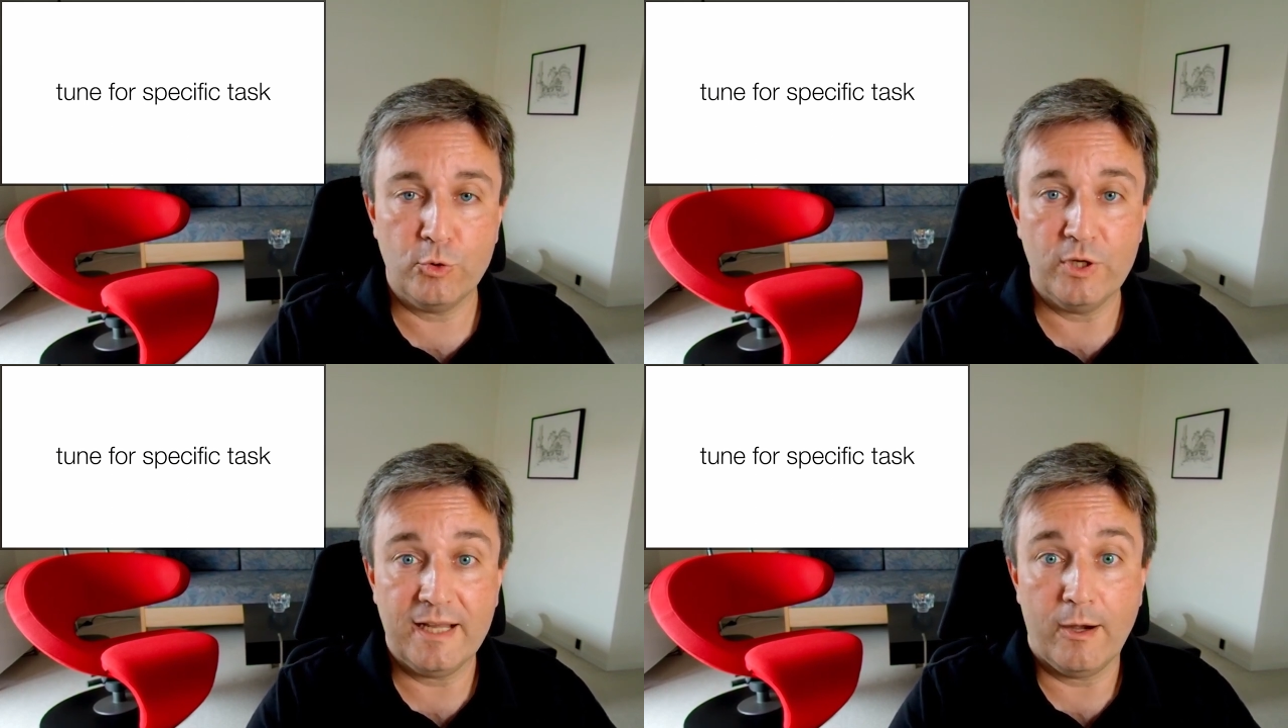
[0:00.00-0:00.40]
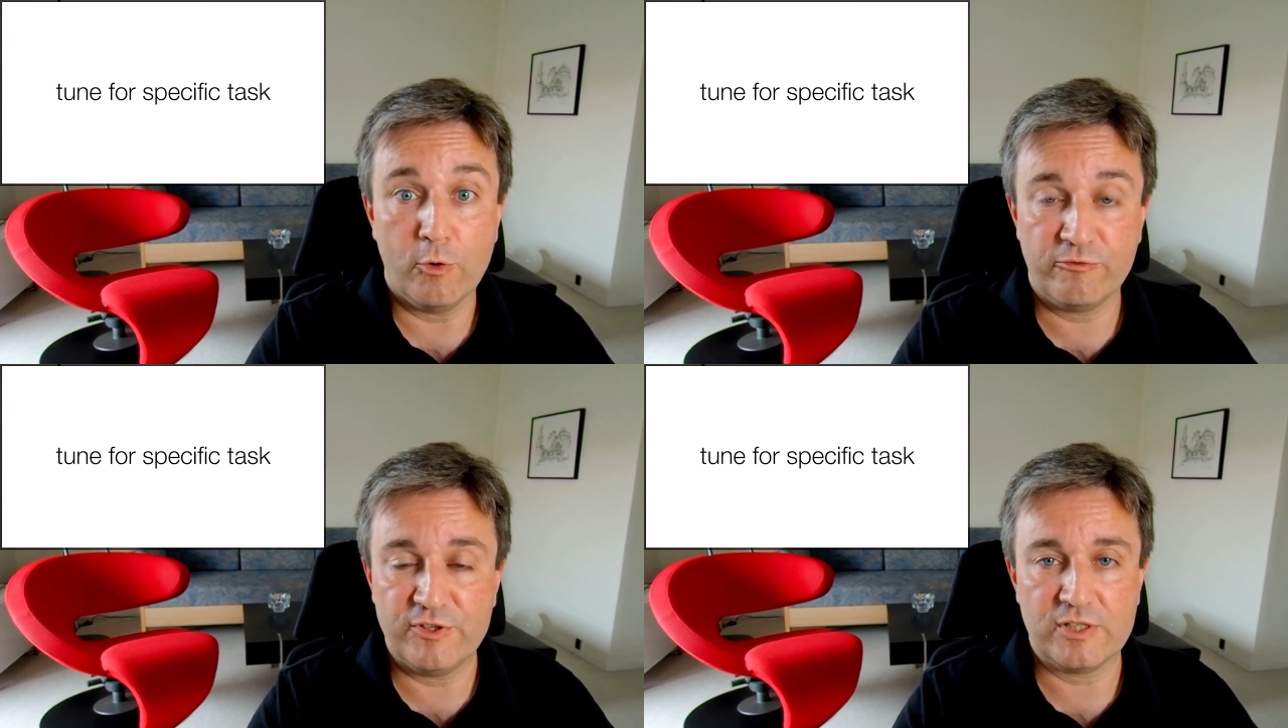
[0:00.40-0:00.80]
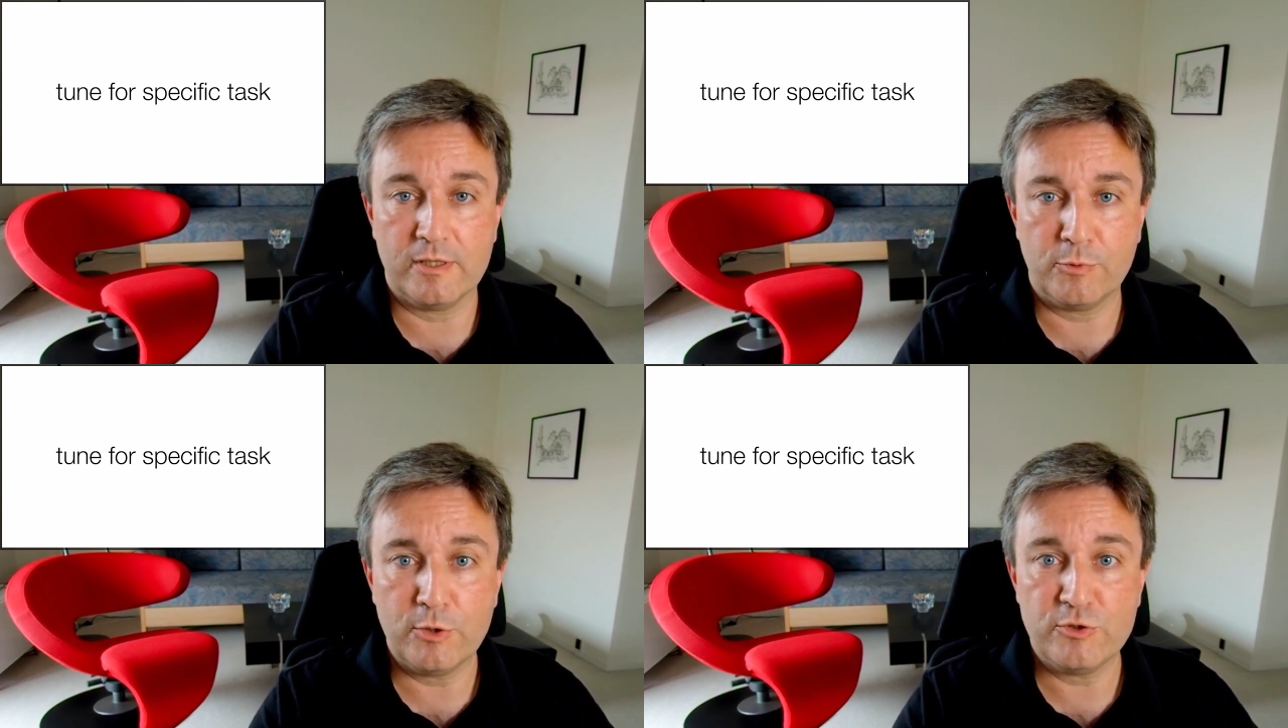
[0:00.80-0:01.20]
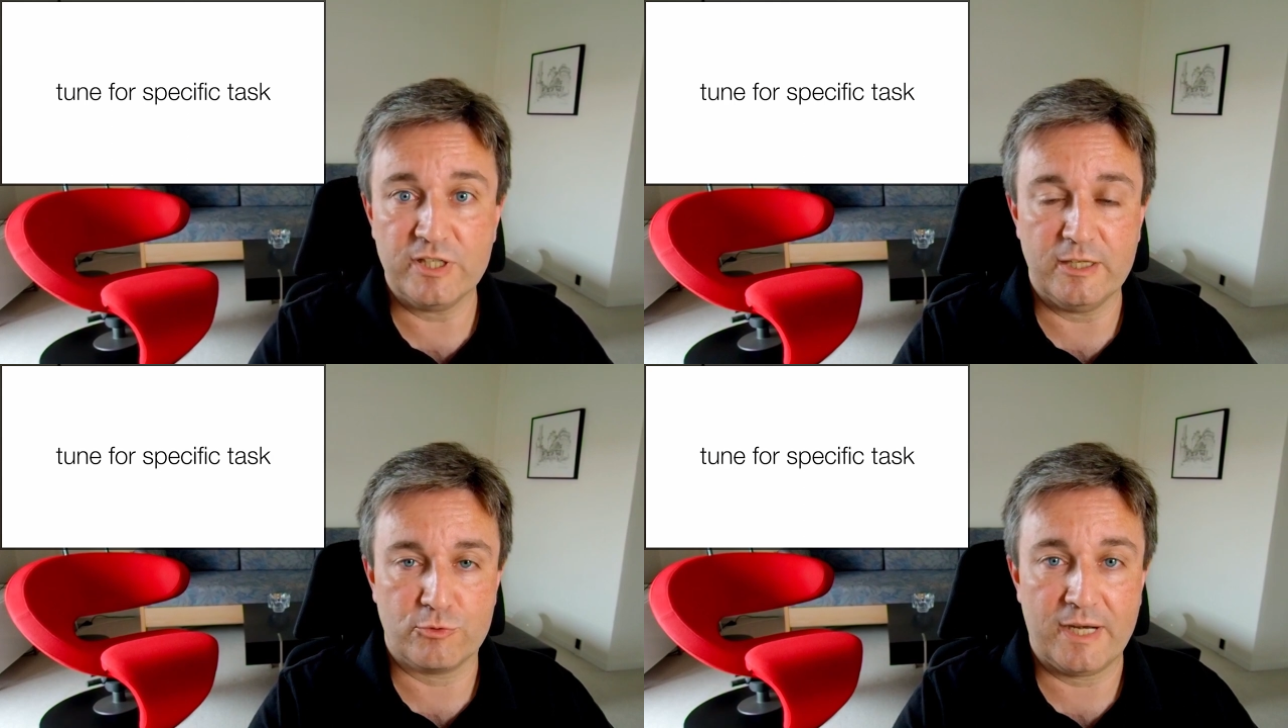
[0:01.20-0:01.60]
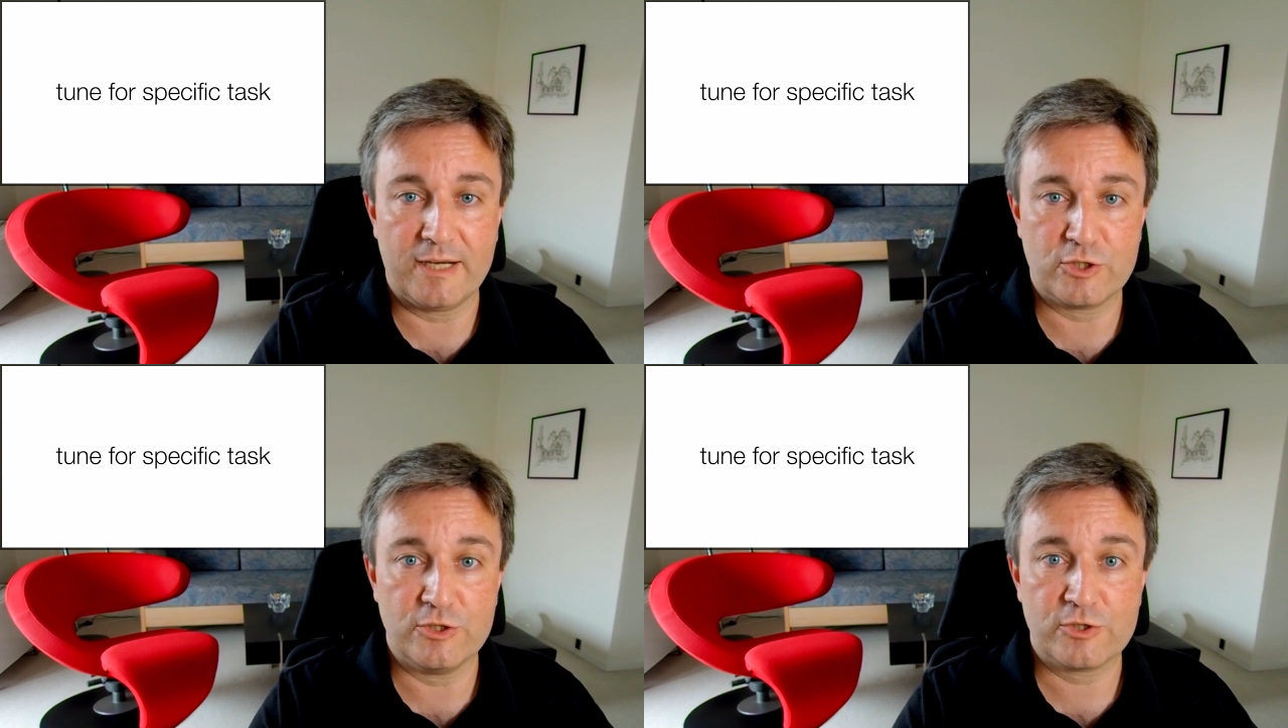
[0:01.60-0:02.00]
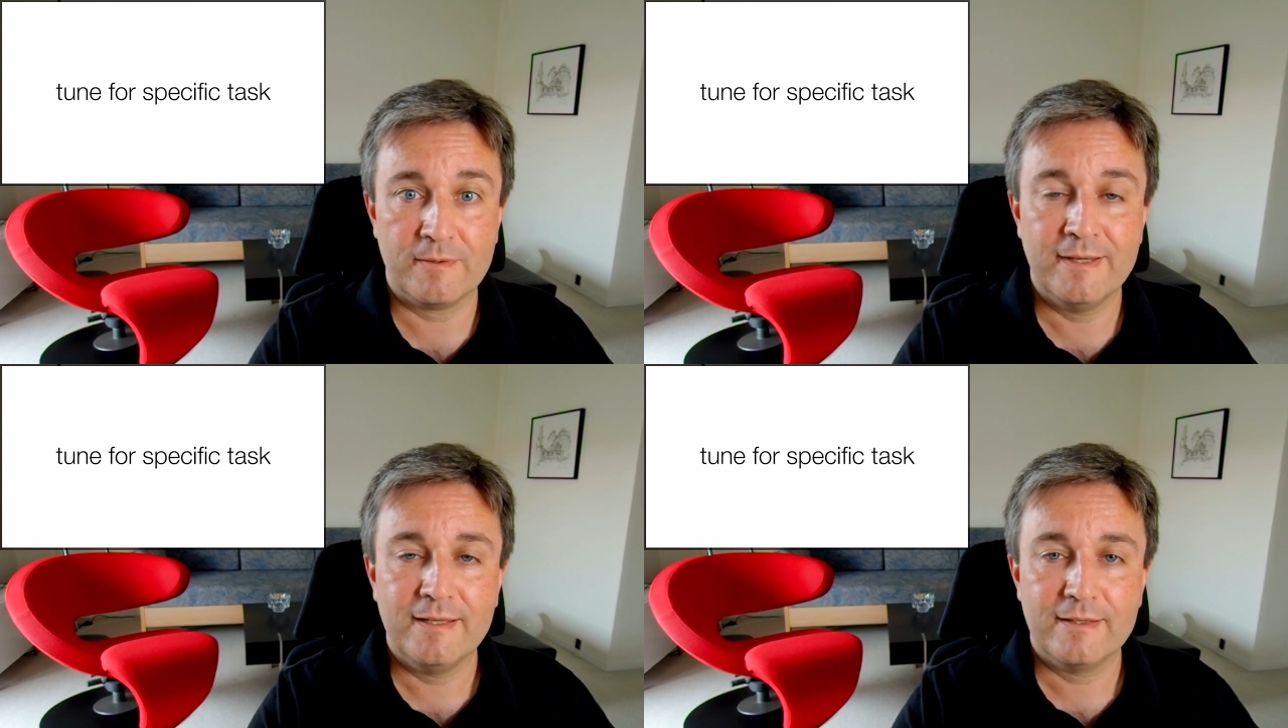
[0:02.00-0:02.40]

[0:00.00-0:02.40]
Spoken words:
pulling out physical protein interactions.